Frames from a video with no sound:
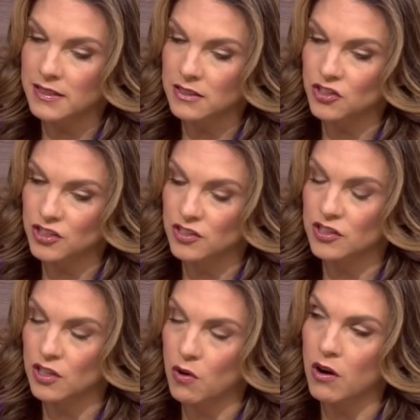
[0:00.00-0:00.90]
it's just
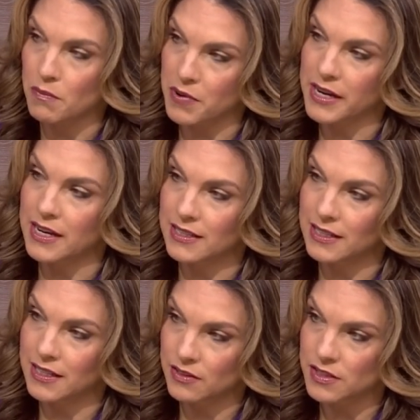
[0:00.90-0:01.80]
so heartbreaking to
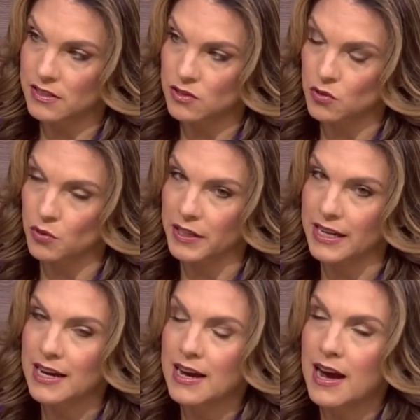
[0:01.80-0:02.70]
hear yeah. this
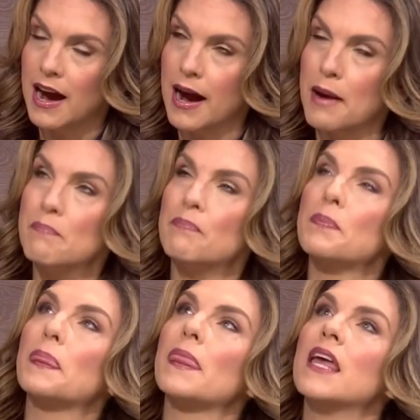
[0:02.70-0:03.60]
story. Um,
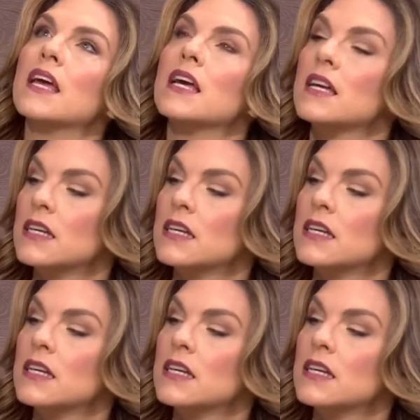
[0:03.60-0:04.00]
and that's an